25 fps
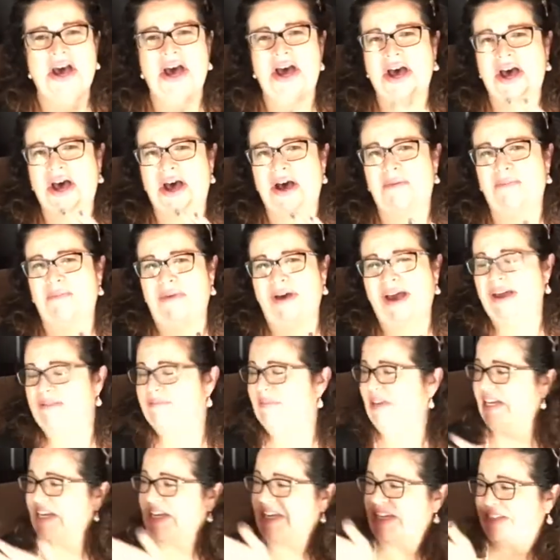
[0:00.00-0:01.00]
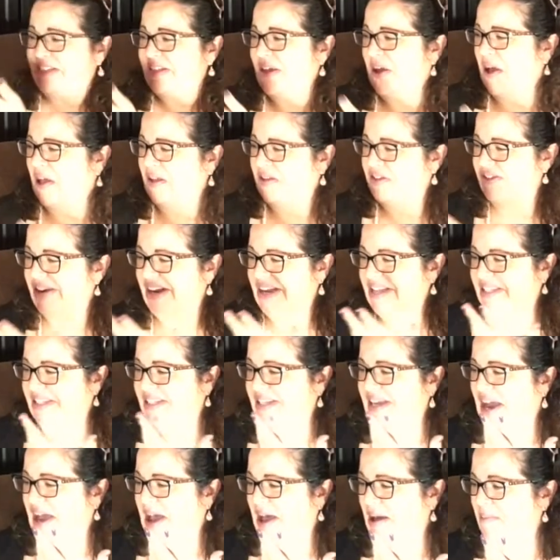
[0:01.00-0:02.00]
I mean, he's all
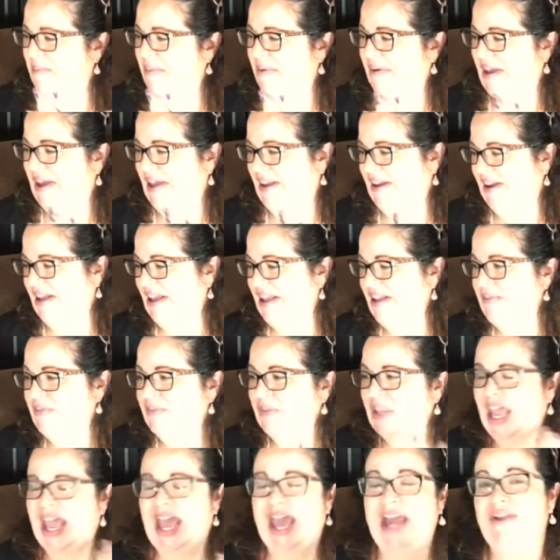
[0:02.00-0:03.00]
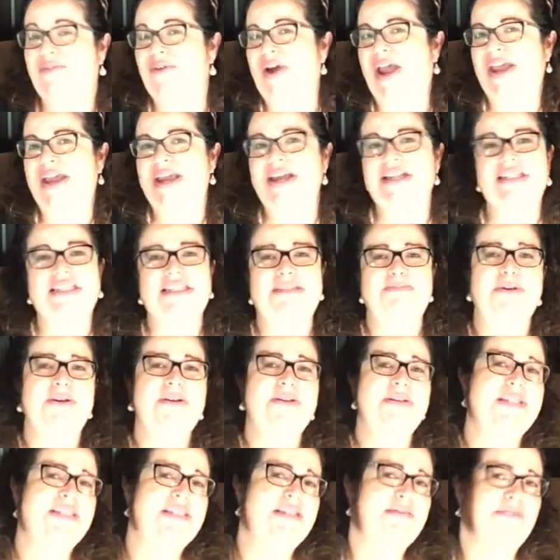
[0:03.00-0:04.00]
dressed up and anyway, it's
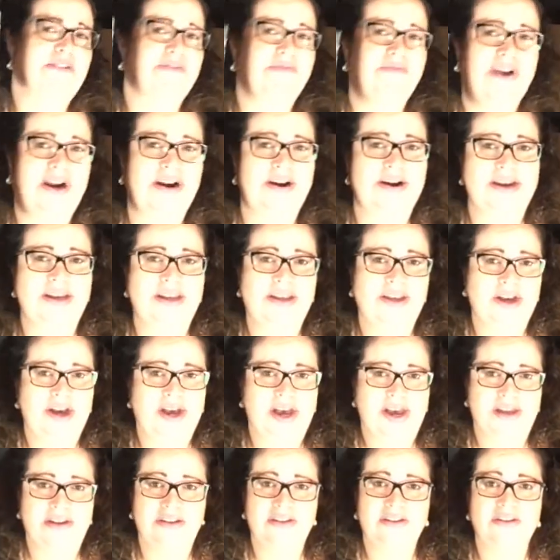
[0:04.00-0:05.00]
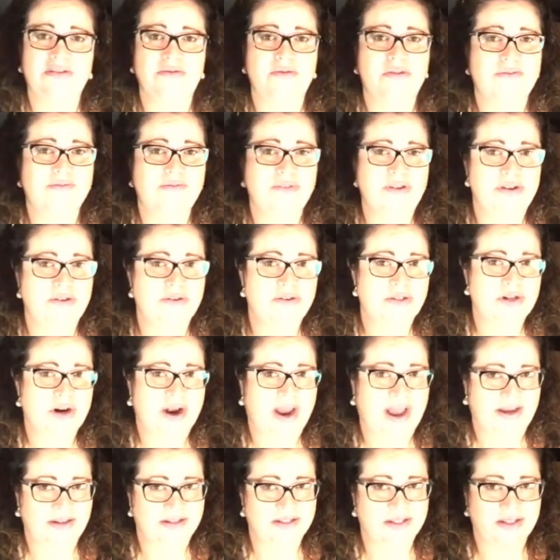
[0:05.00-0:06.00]
supposed to be very good. The reviews are
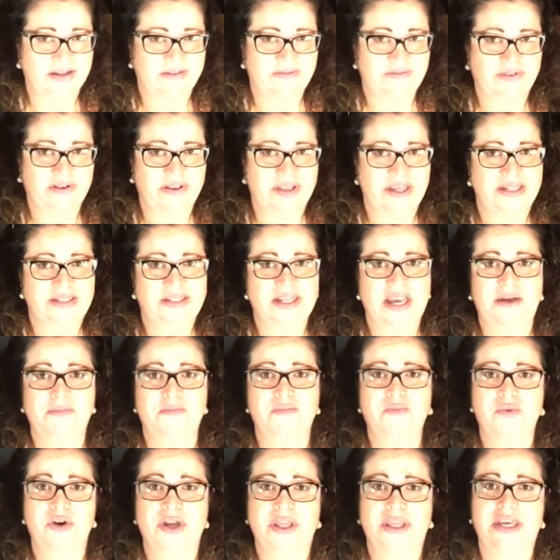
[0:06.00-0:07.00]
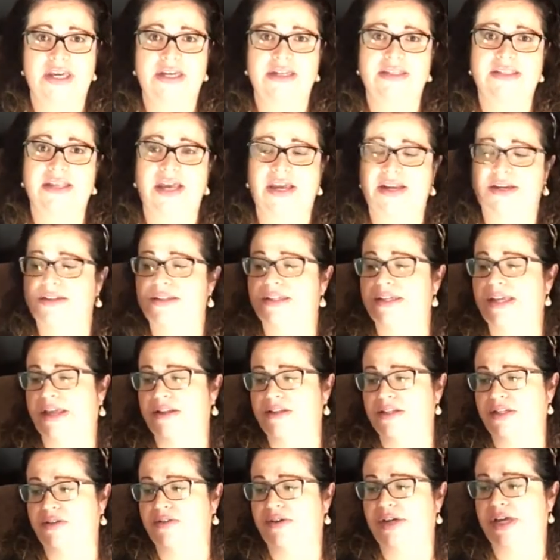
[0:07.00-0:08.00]
excellent for this. I'm really excited to
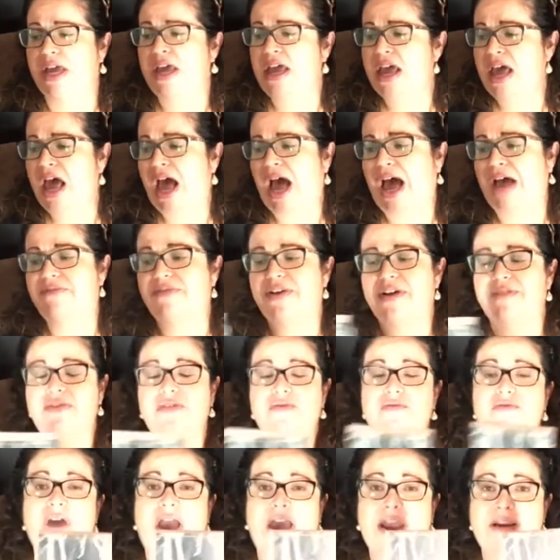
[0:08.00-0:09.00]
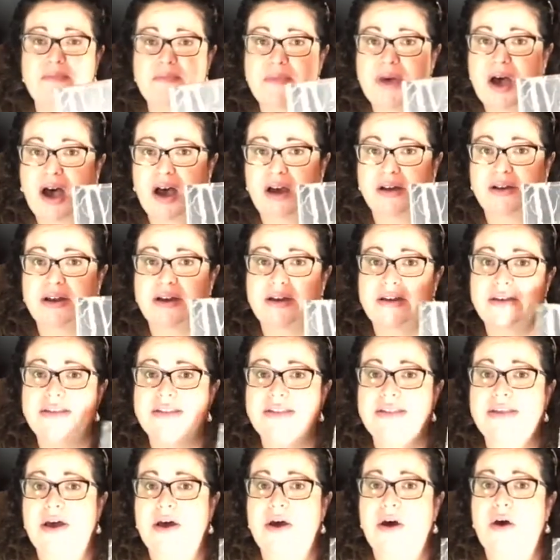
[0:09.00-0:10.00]
get to it. I've never read a manga,
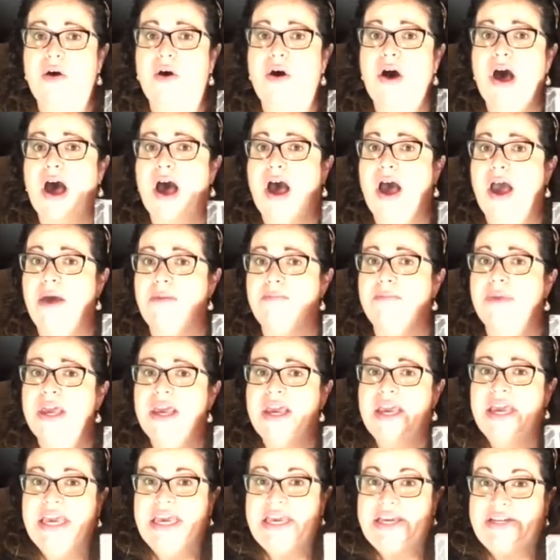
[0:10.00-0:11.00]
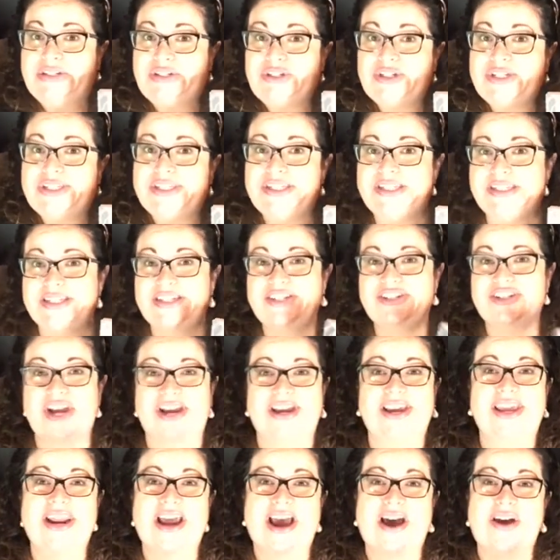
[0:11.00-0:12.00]
so I'm interested to
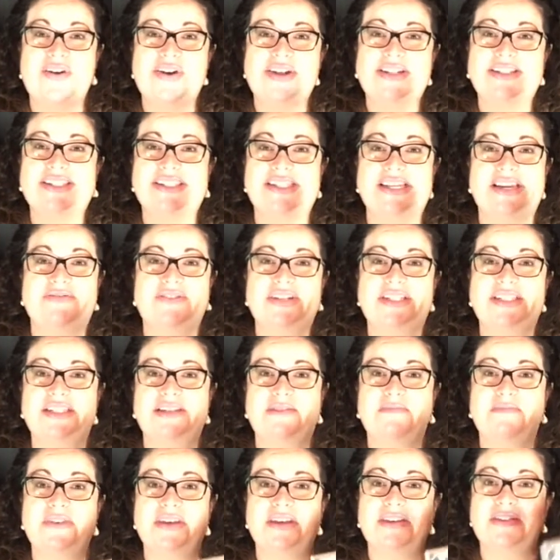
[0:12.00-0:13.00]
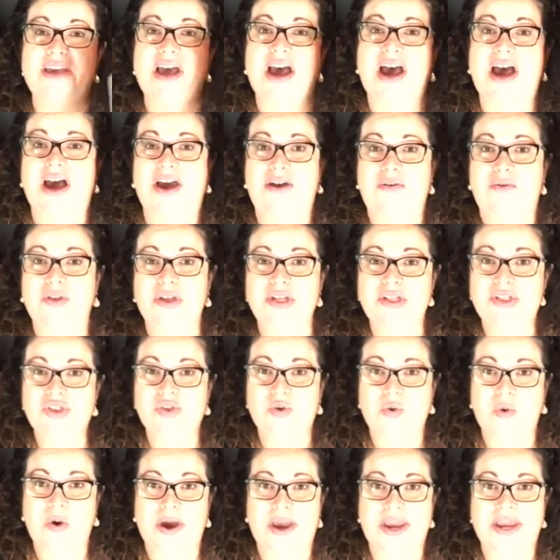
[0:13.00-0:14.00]
check it out and see if it's something that I will
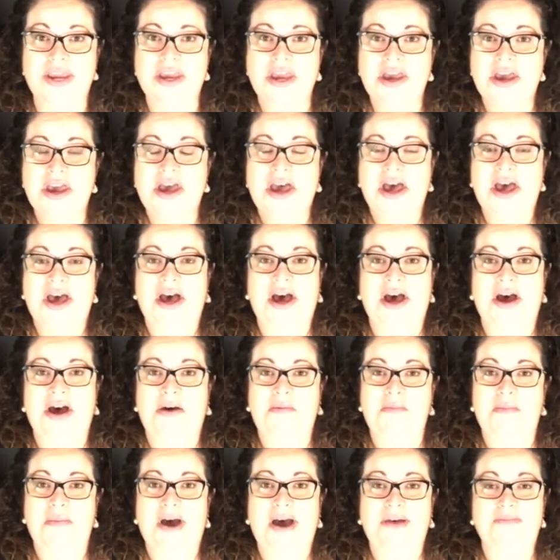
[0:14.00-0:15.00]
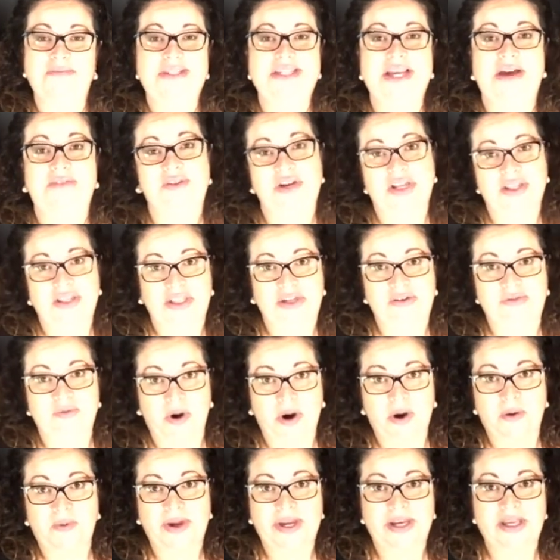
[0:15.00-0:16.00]
enjoy. I'm definitely
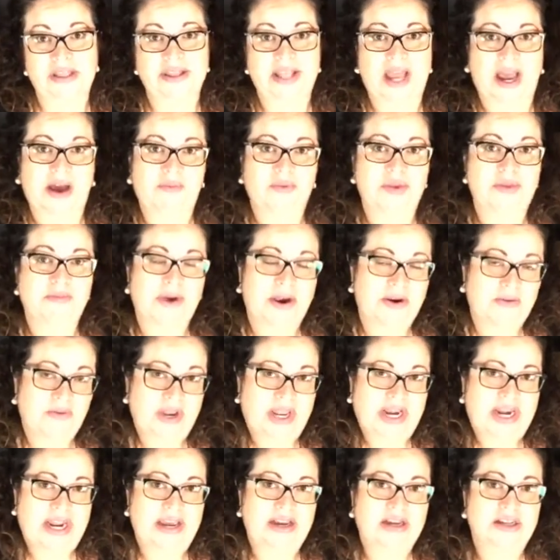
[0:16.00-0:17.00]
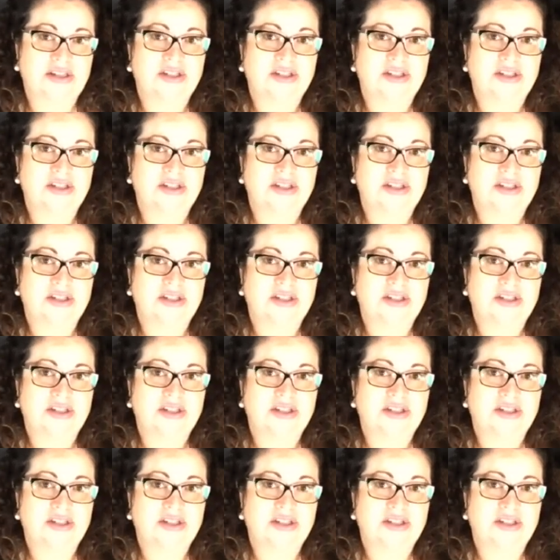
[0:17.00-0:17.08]
growing in that with my reading.